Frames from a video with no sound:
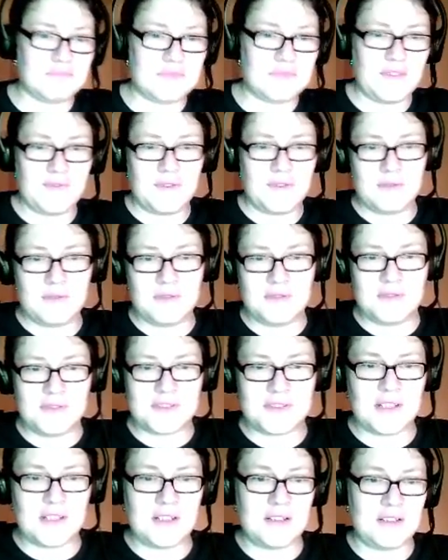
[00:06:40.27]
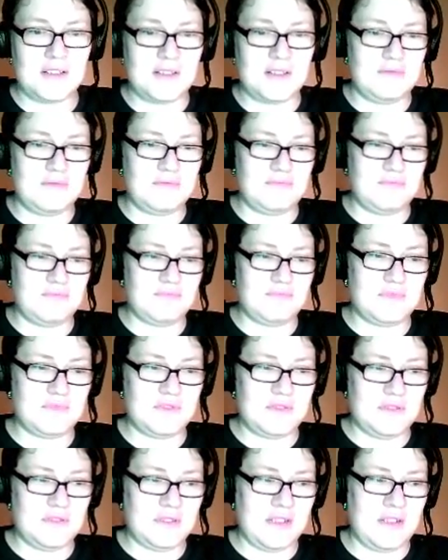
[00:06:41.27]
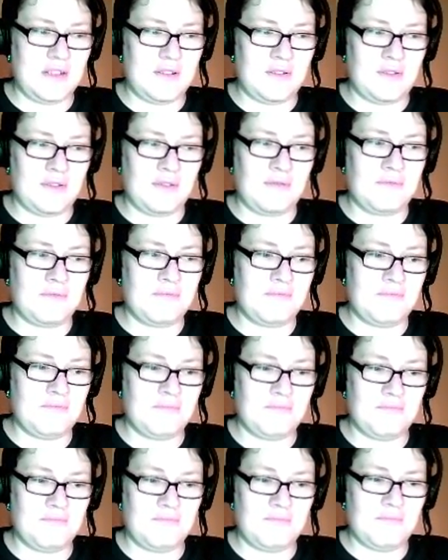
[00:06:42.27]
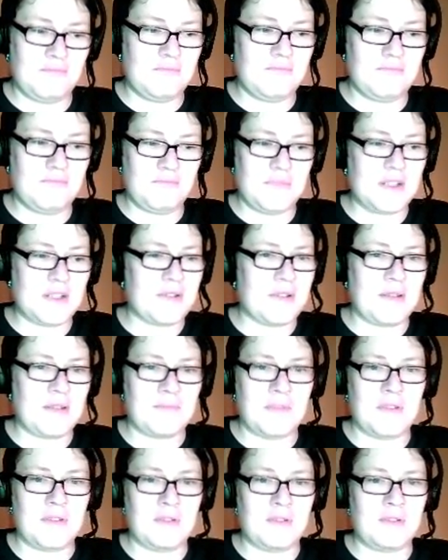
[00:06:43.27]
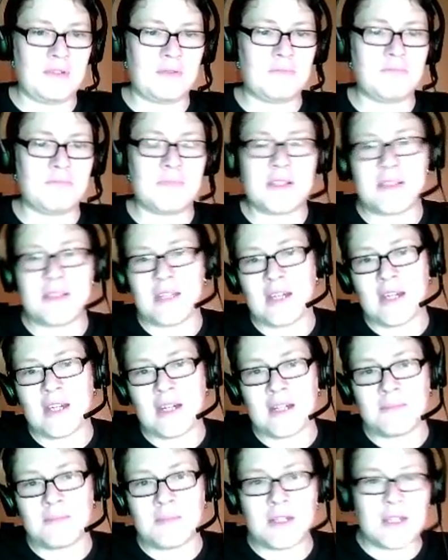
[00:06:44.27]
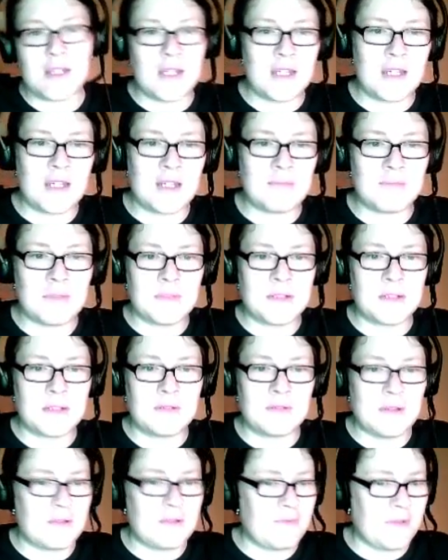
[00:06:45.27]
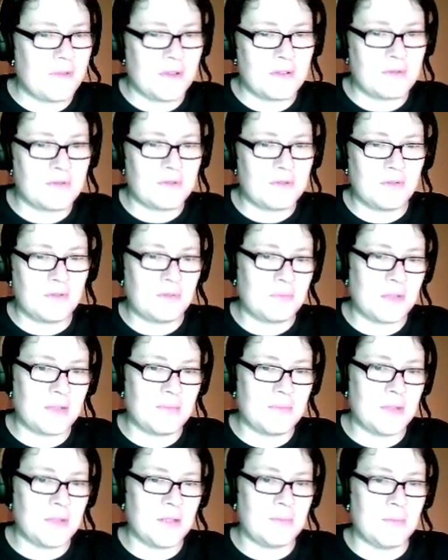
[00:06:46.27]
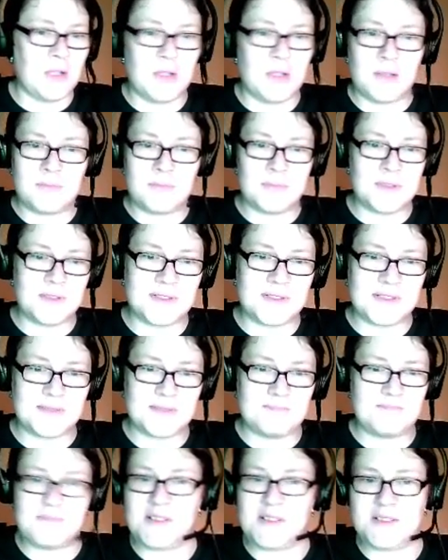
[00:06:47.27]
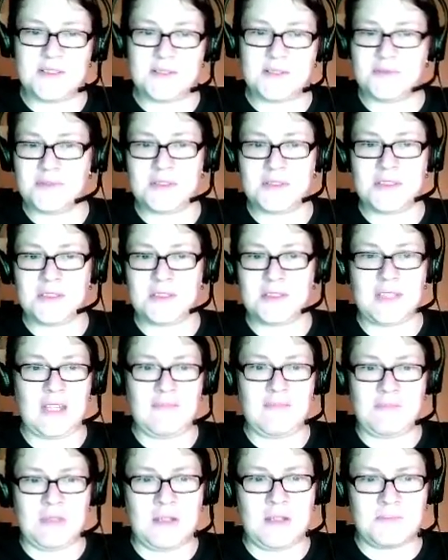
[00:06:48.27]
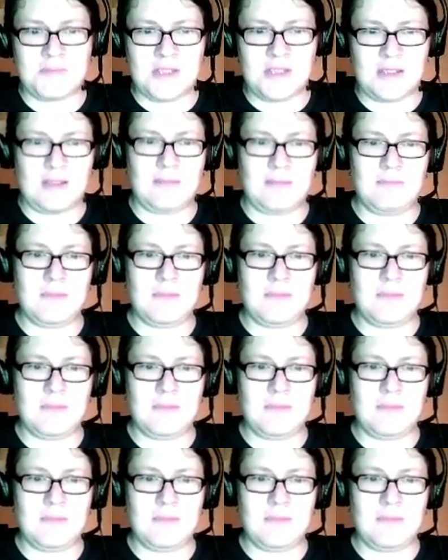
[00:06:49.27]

A few years ago, later, my grandmother, my dad, my aunt, my grandfather told me my mom just basically gave me up to them.